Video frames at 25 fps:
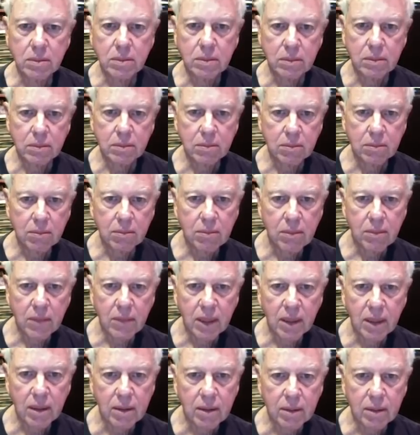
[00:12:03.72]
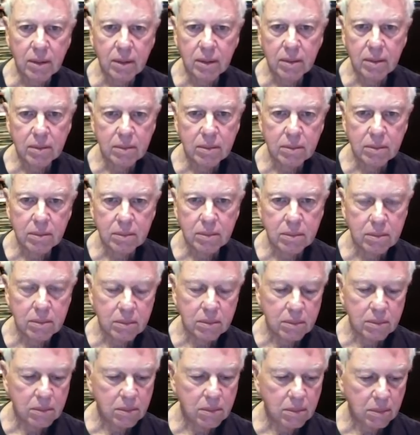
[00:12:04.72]

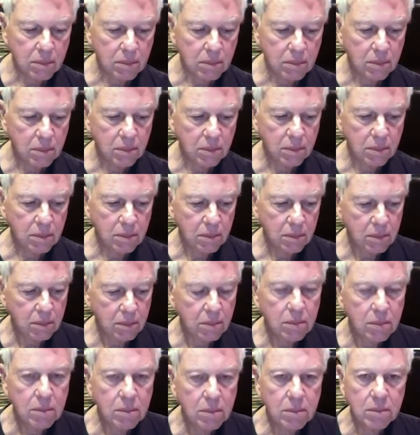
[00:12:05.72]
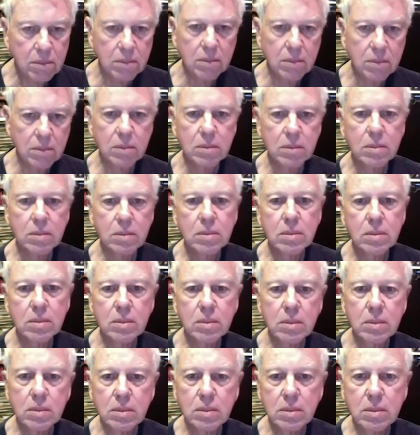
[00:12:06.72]

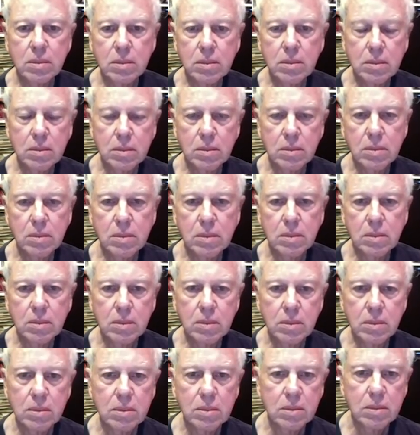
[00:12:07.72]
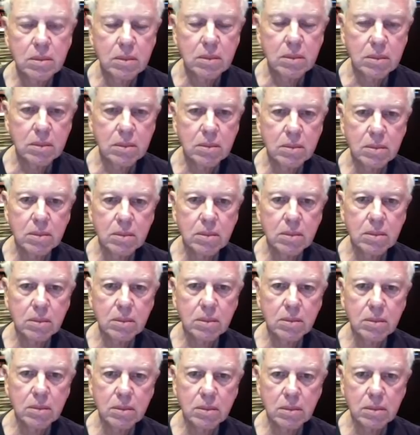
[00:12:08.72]

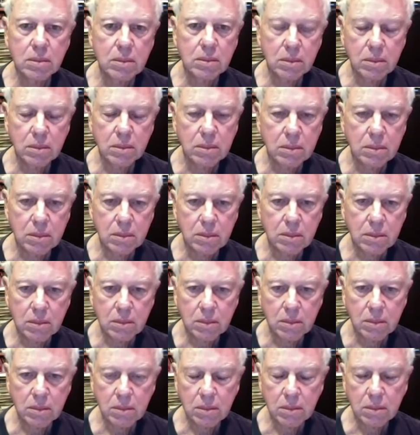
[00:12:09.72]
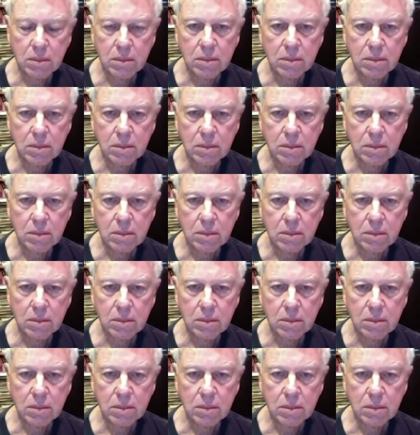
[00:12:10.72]
(not speaking)